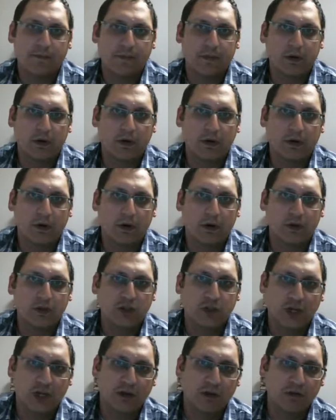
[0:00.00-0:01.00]
or
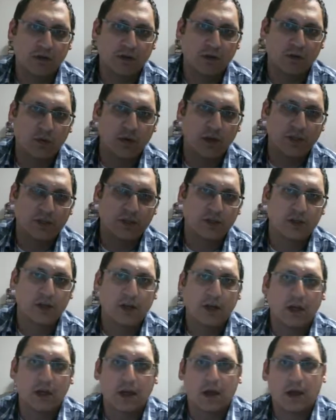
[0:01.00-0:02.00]
check out the Twitch,
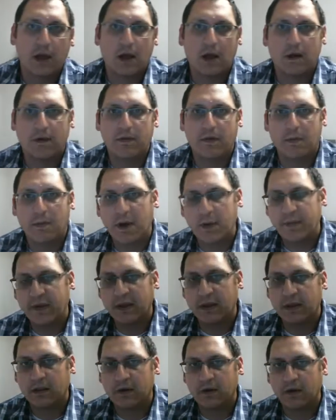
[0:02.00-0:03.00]
there might be
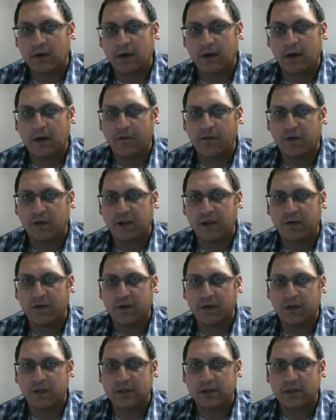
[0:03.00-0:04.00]
a few
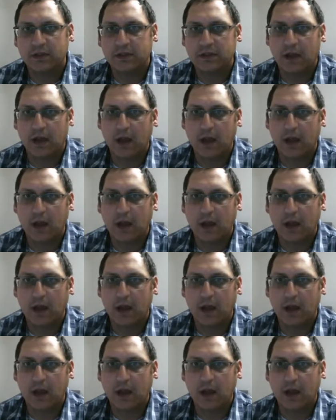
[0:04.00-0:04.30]
differences.